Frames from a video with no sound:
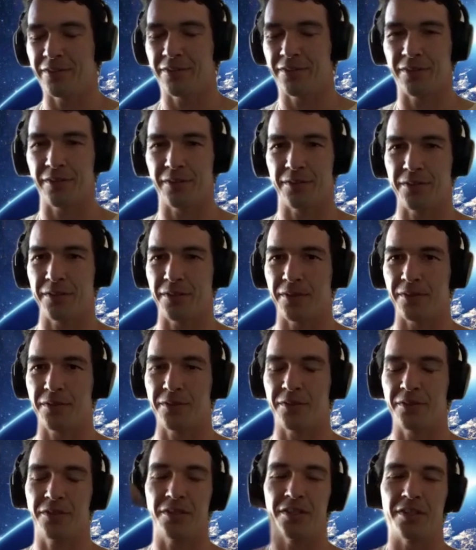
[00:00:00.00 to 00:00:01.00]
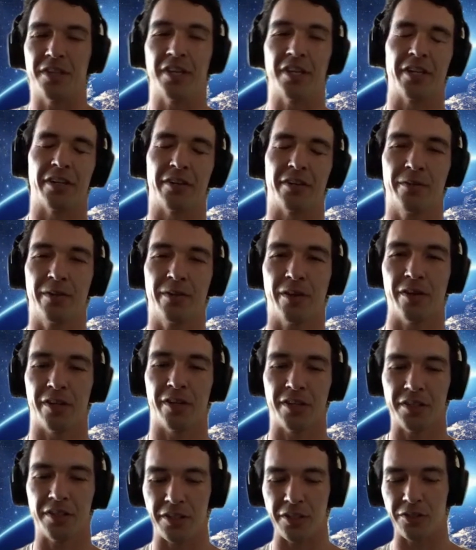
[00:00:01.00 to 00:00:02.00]
as like it's like such a negative
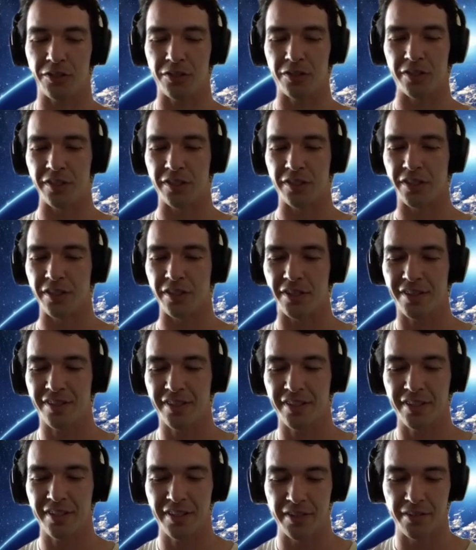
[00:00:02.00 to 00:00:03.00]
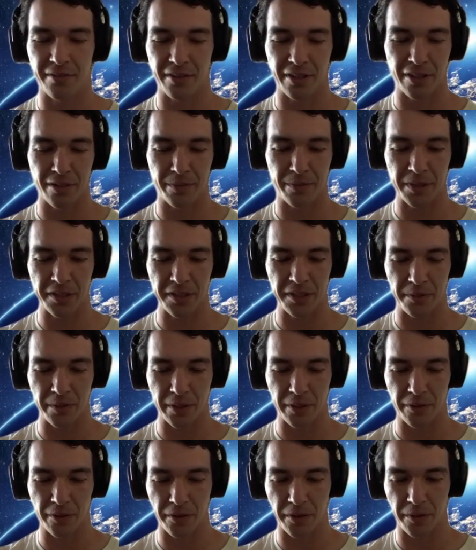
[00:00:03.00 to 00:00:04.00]
connotation in the environment that
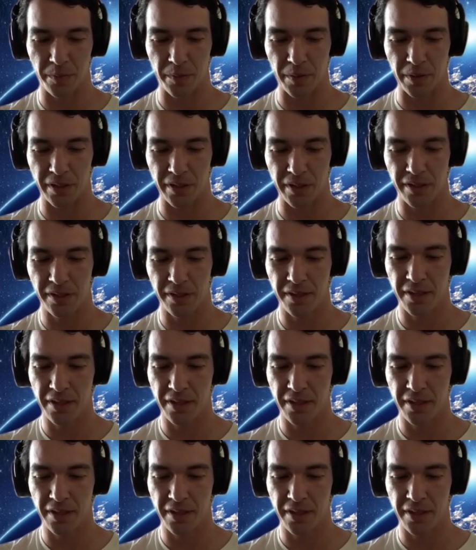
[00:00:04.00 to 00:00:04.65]
we grew up in.